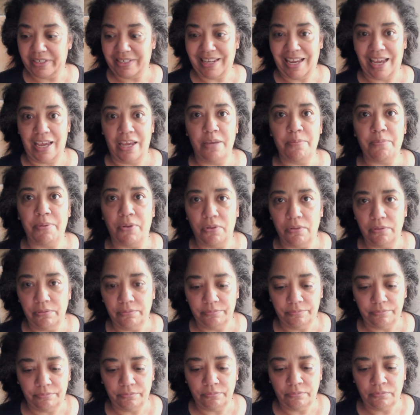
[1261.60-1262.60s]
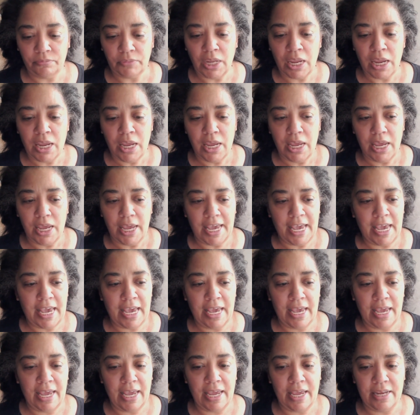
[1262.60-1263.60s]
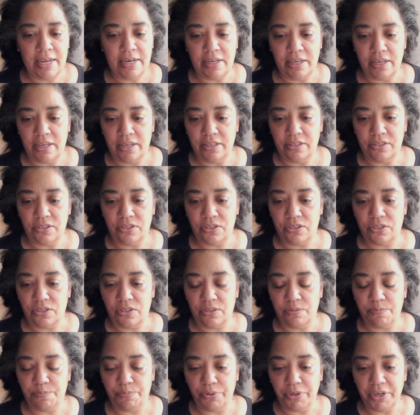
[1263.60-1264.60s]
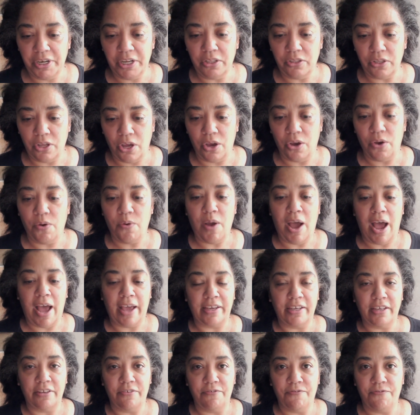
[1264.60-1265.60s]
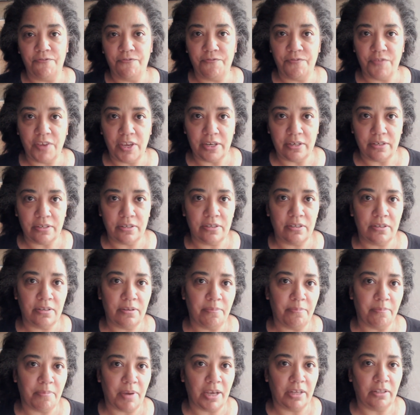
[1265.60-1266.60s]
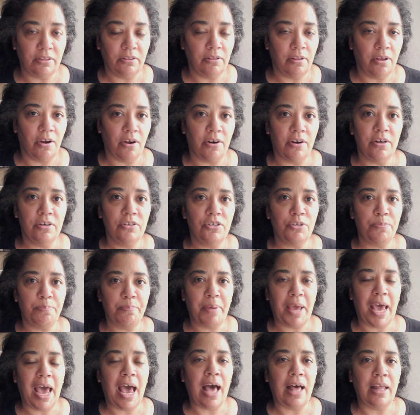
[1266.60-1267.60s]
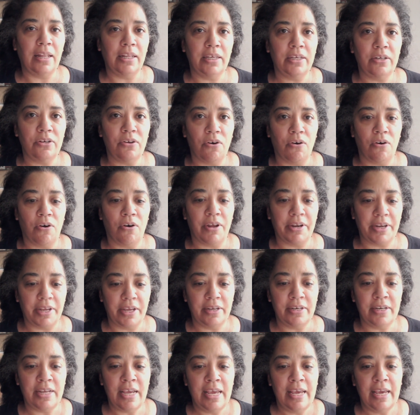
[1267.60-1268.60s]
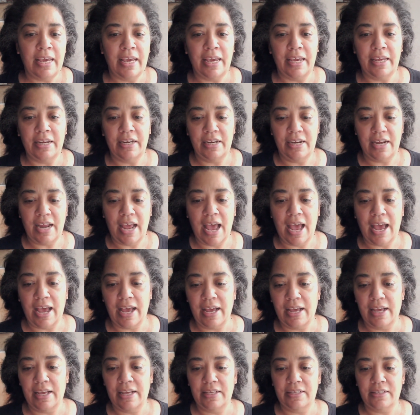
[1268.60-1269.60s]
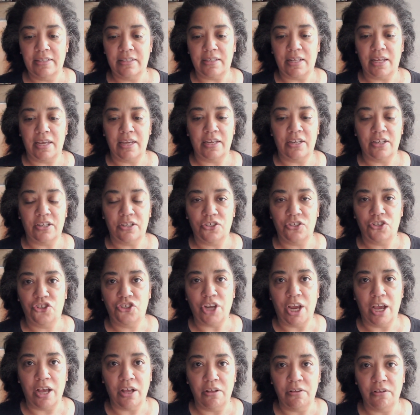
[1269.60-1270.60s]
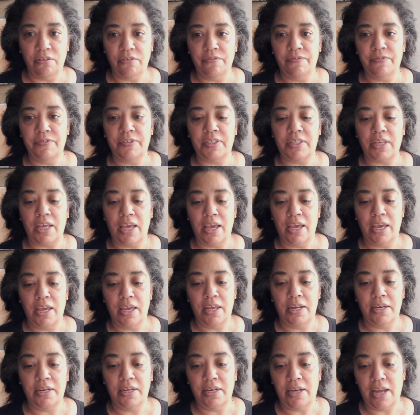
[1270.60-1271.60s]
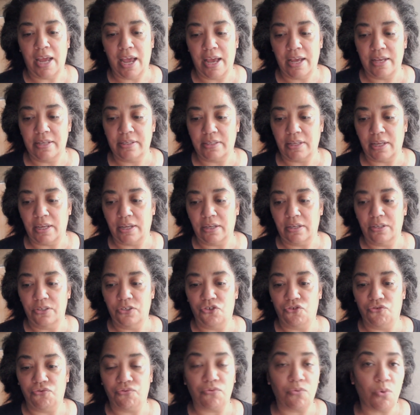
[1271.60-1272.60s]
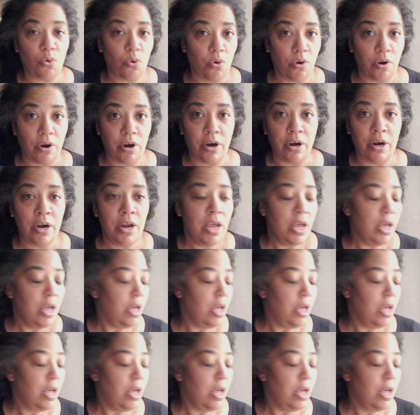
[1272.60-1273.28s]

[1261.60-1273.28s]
table. And it's pretty low. I can fit my large palette on it, and it has like shelves and it has like a drawer,